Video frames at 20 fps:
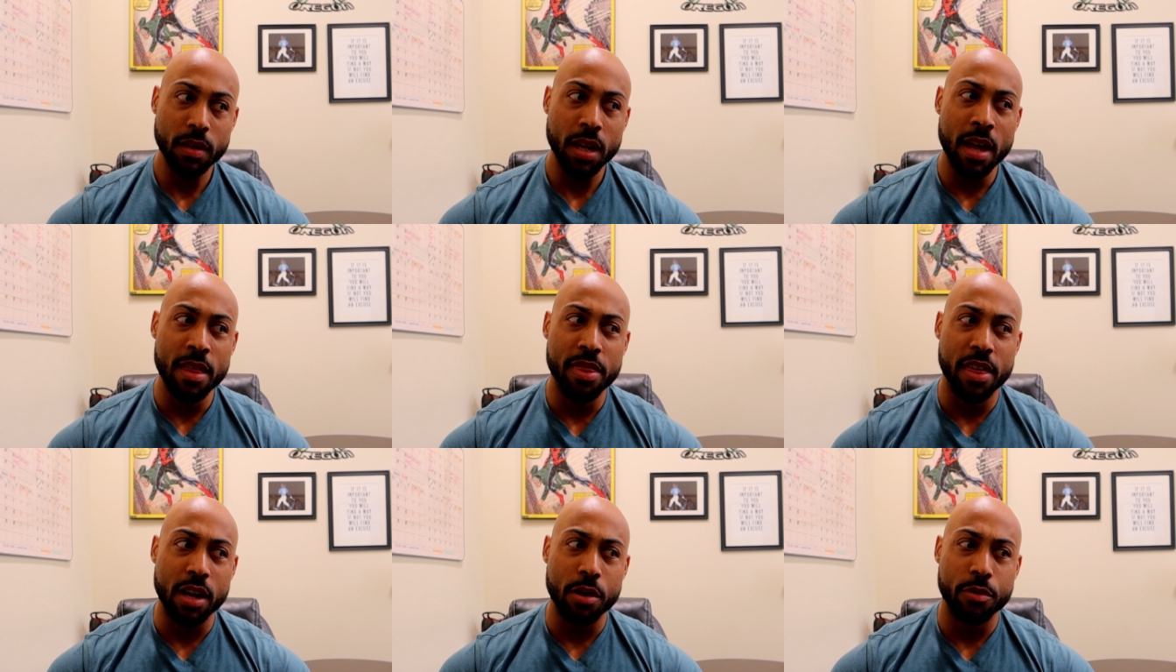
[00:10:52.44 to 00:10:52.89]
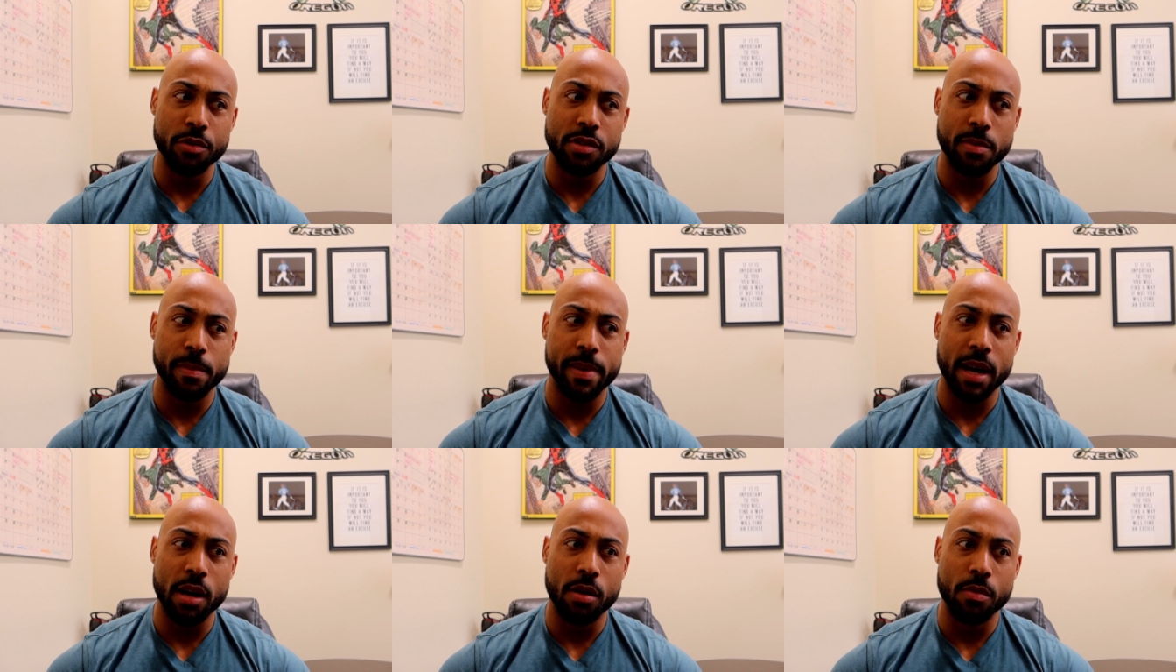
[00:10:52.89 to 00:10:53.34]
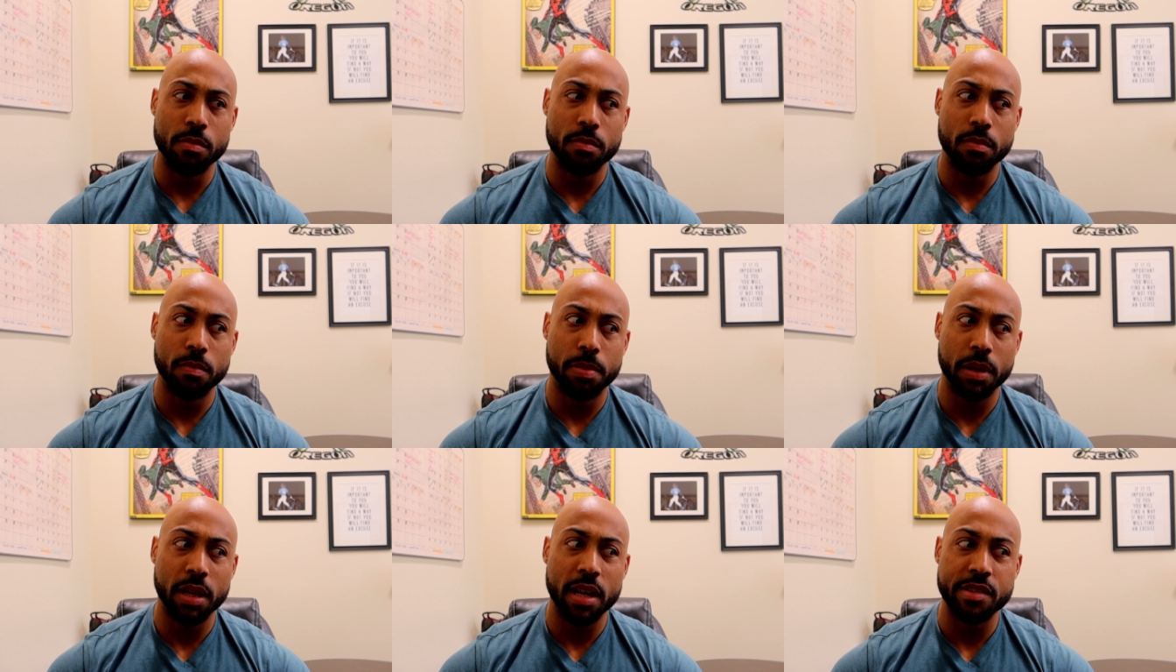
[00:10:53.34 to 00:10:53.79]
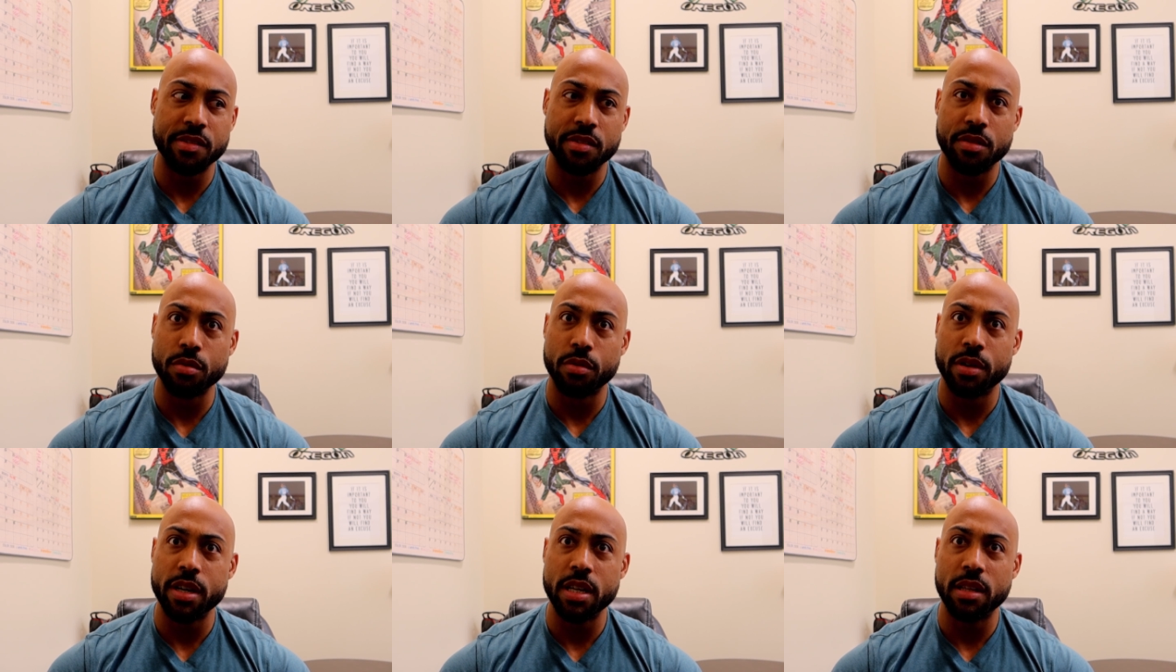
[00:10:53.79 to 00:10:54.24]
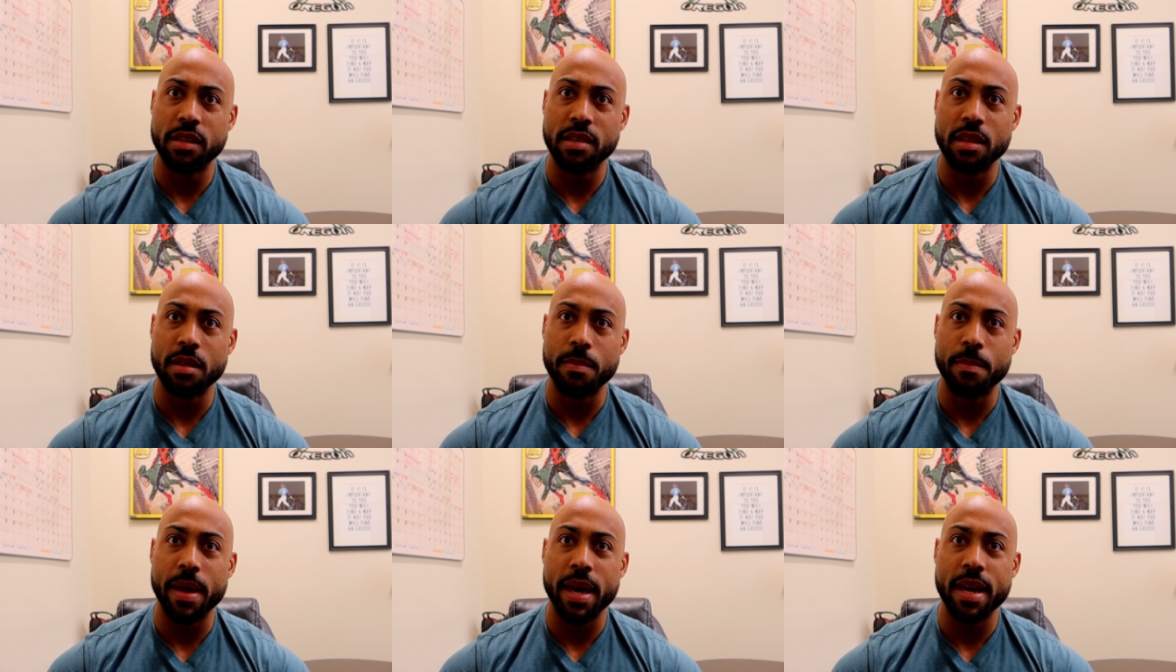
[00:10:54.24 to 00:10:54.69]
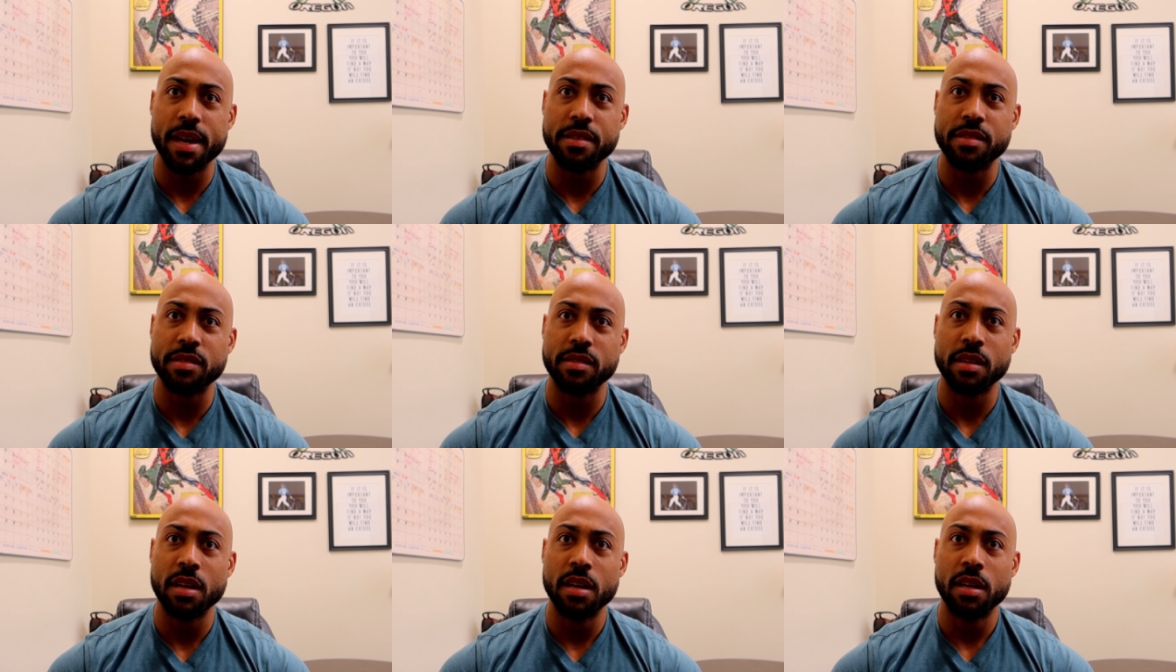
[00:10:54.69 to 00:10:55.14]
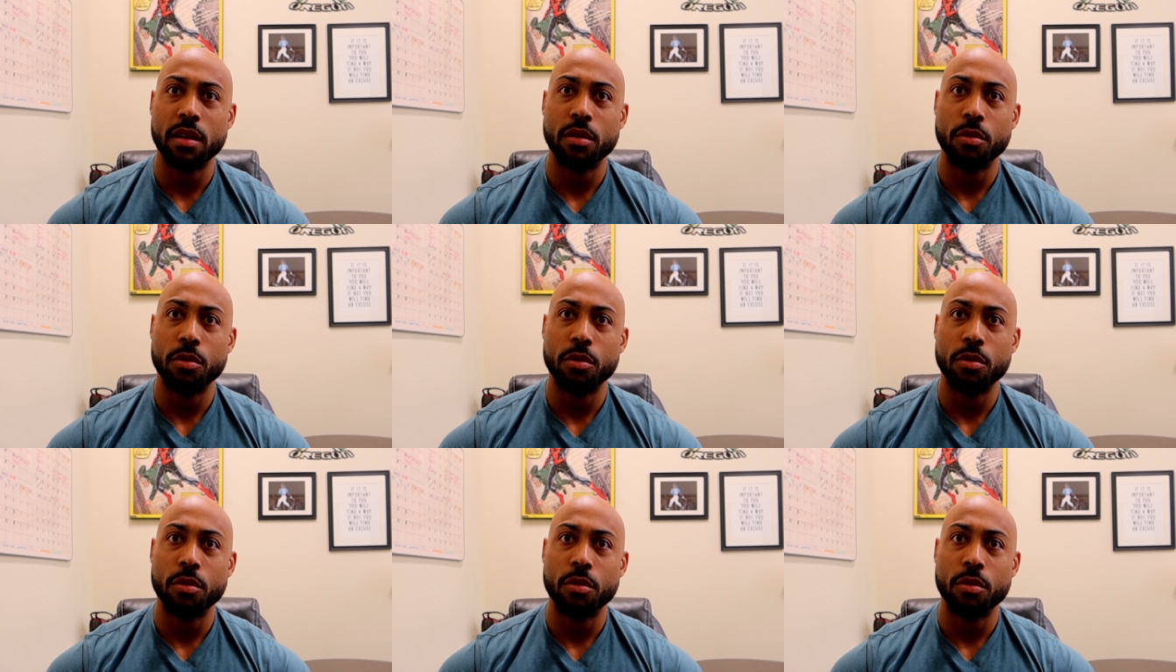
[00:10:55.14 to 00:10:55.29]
I think it was about +3 to the bass,